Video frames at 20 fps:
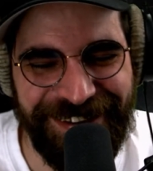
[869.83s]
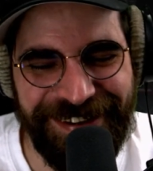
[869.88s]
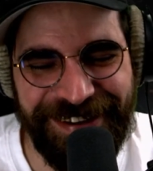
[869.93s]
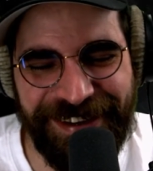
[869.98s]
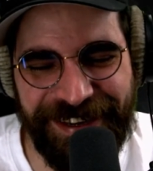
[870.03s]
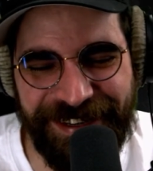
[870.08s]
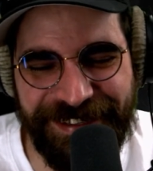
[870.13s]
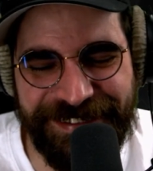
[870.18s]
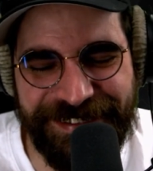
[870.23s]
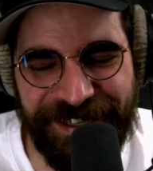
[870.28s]

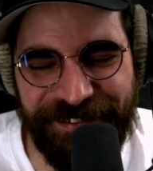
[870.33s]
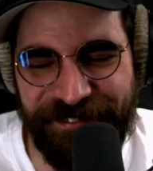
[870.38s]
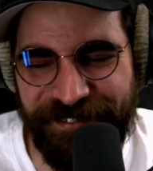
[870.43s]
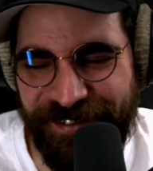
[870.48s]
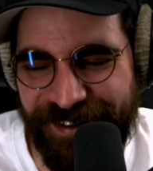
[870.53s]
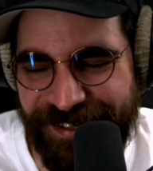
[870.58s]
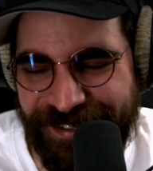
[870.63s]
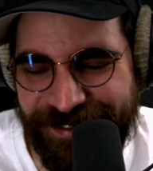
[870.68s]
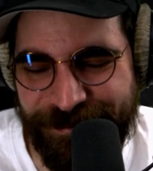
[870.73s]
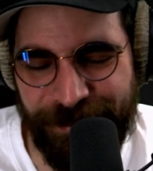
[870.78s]
Kids have
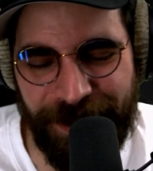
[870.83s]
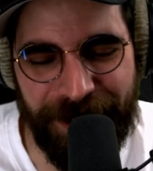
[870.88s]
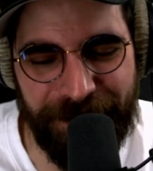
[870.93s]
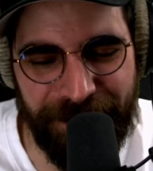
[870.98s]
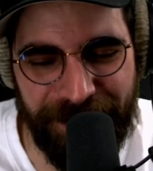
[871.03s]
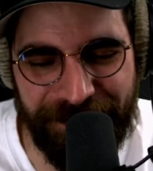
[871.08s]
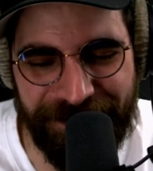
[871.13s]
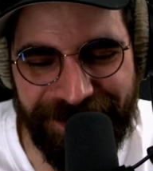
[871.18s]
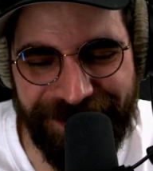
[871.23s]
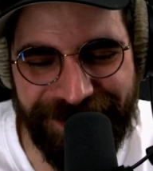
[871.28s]
friends, blah,
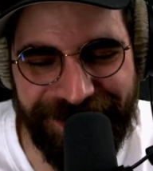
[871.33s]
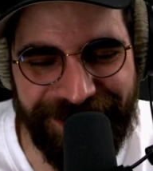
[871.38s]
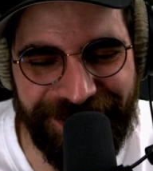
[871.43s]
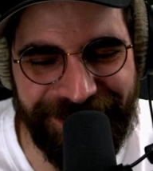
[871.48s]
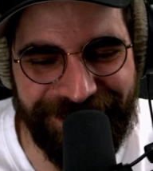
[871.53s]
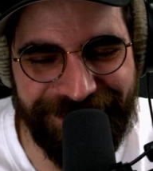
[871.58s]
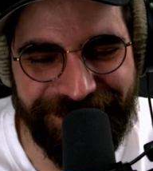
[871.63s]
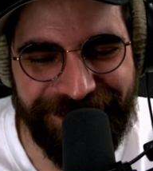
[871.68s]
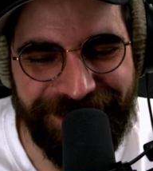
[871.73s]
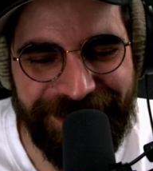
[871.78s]
blah, blah,
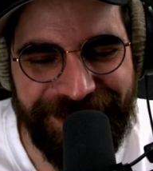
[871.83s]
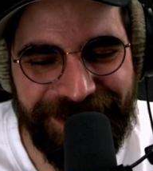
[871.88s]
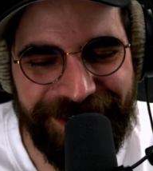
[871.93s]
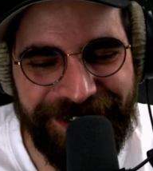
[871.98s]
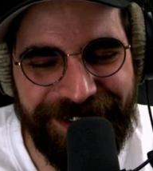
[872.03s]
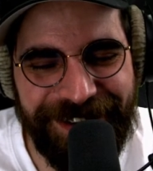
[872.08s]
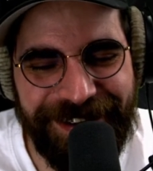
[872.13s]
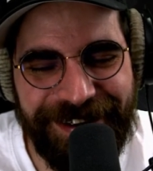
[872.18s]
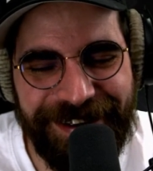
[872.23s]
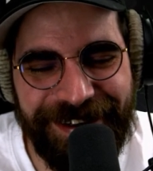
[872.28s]

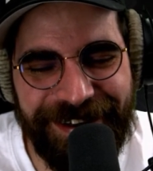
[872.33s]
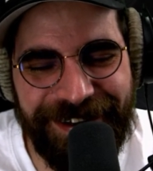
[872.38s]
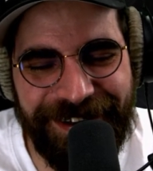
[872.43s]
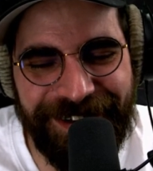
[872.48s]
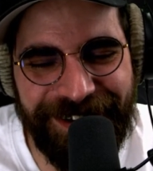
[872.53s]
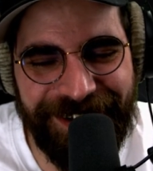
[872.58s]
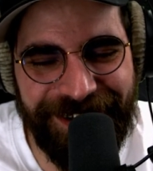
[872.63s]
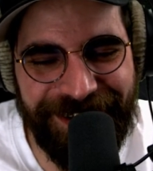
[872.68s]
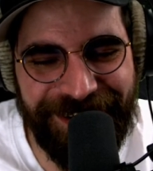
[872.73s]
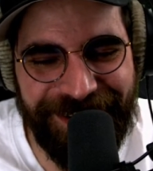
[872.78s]

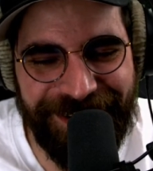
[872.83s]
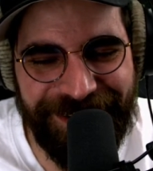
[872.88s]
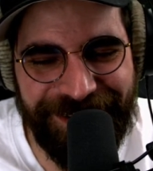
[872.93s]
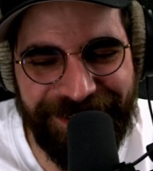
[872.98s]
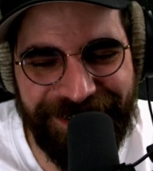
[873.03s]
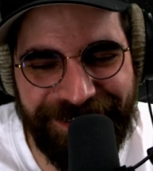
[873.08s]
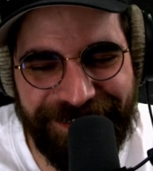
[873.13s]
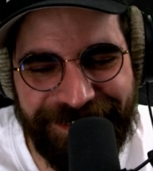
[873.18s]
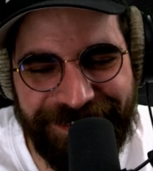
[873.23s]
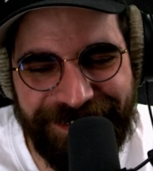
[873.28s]

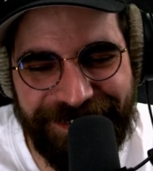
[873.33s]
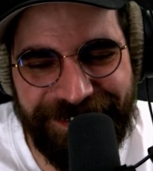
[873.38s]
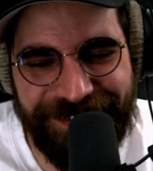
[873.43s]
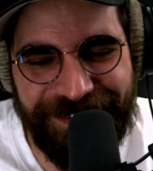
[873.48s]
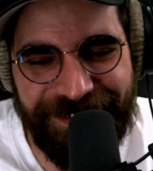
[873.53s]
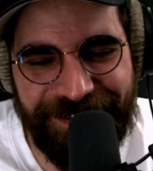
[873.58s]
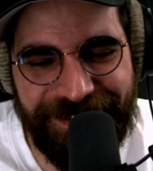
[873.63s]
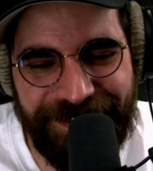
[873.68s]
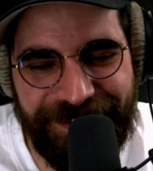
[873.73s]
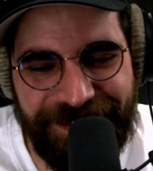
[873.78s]
yeah.
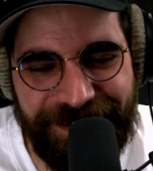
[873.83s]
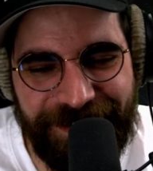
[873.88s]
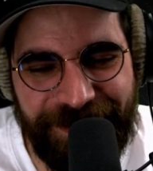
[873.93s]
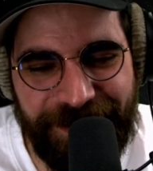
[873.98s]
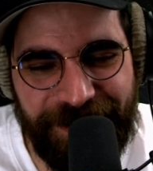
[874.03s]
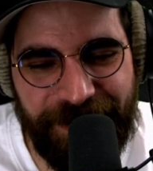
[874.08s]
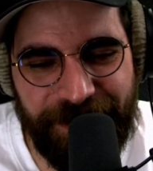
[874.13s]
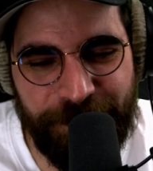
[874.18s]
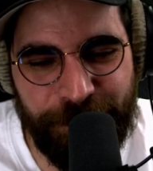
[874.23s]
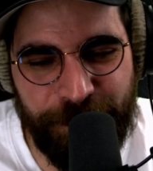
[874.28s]

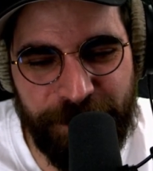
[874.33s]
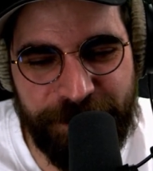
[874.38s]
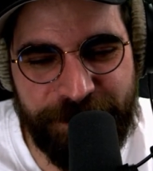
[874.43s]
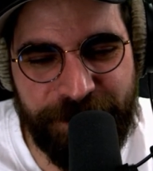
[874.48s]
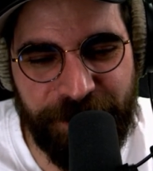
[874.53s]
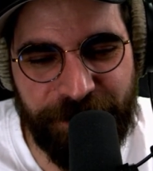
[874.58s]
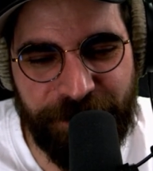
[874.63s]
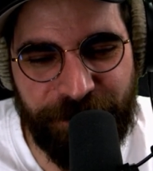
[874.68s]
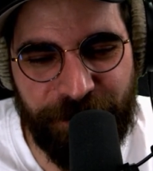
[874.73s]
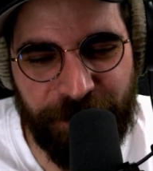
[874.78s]

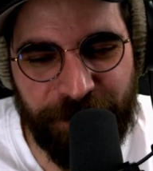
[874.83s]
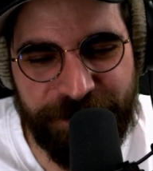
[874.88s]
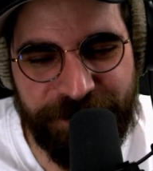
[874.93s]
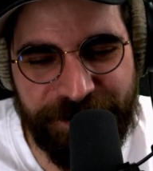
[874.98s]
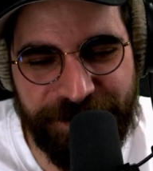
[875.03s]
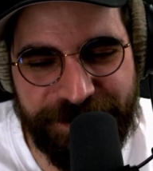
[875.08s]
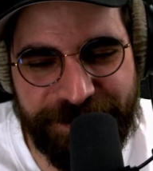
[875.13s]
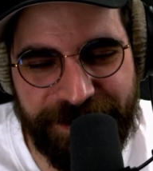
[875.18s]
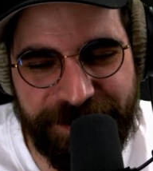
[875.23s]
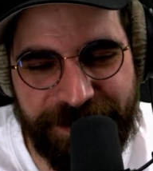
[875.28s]
Mystic
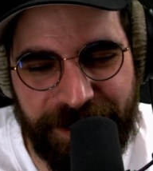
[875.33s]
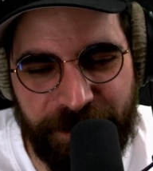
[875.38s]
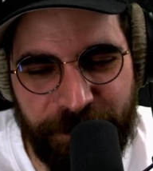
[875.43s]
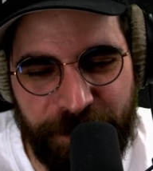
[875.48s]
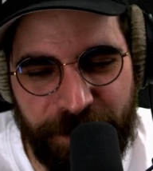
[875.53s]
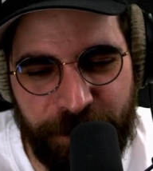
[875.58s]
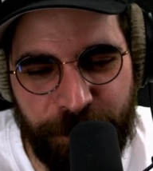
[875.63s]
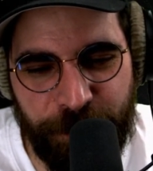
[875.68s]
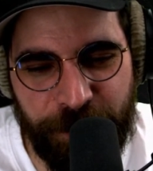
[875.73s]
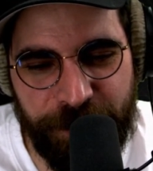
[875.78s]
Frostic says,
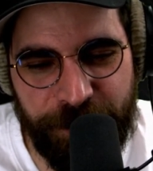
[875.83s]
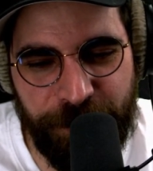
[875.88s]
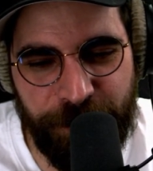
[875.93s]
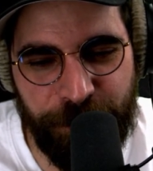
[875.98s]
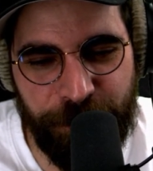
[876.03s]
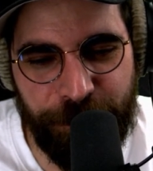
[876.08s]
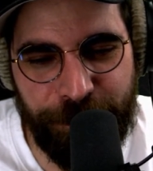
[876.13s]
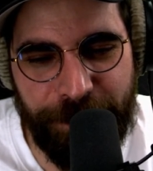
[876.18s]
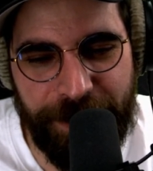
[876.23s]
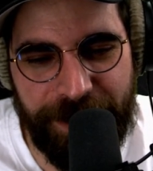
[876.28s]
Almir, will
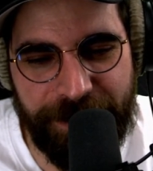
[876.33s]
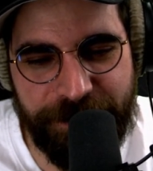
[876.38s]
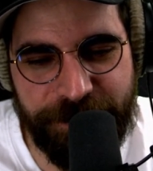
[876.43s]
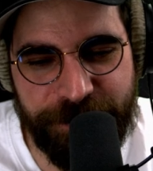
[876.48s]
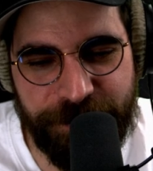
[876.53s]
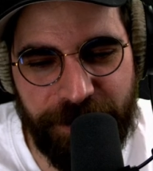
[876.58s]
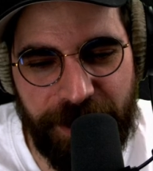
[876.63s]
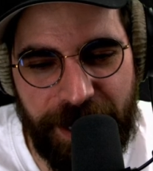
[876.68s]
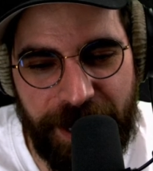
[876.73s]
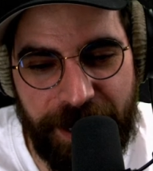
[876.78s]
you,
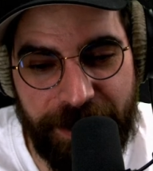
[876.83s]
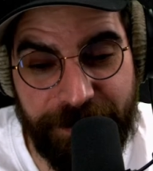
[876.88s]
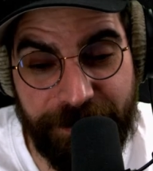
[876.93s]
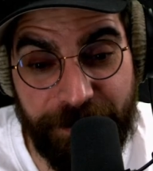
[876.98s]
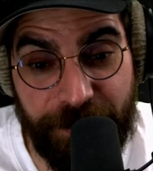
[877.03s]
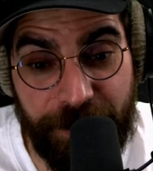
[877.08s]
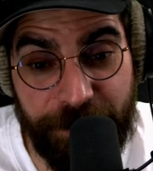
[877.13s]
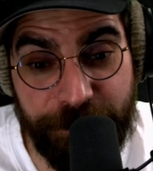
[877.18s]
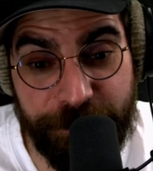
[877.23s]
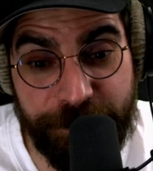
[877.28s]
Badger, and
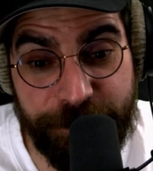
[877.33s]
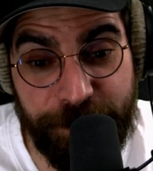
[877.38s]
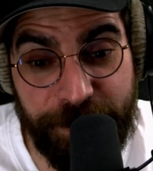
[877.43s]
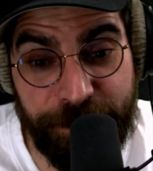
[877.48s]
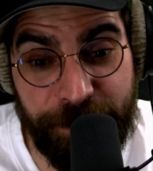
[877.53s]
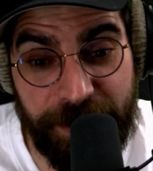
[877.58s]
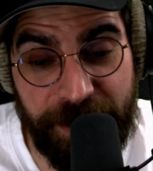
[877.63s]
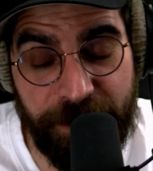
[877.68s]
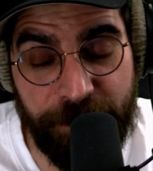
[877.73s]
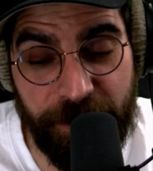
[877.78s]
Grouse be
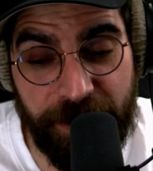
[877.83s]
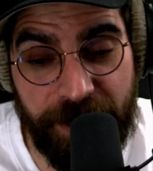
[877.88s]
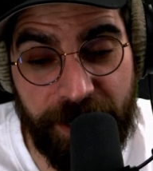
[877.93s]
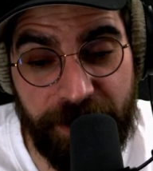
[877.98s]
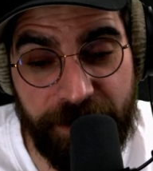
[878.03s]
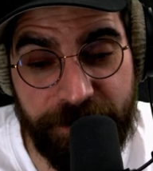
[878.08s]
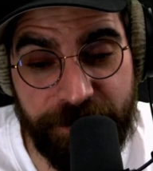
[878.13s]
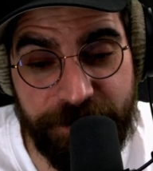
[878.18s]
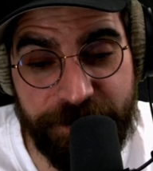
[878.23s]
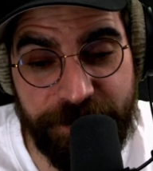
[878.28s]
playable
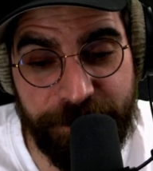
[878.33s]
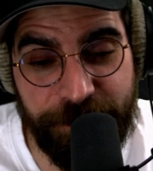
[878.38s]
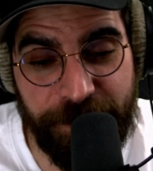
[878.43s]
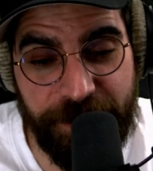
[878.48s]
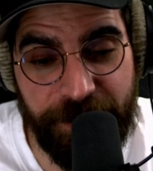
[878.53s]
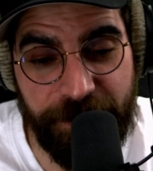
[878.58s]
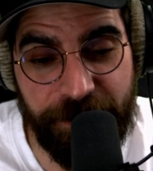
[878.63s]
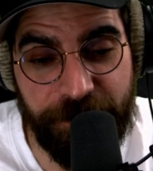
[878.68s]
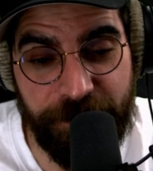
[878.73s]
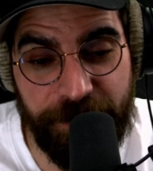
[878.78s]
characters in
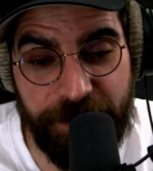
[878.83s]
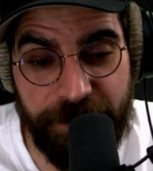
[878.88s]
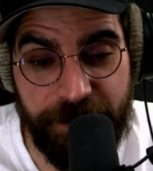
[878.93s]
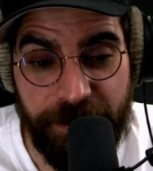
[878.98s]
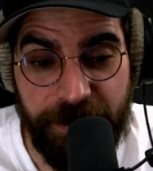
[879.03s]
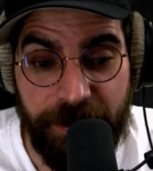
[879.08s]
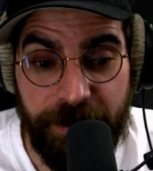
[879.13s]
Payday 3?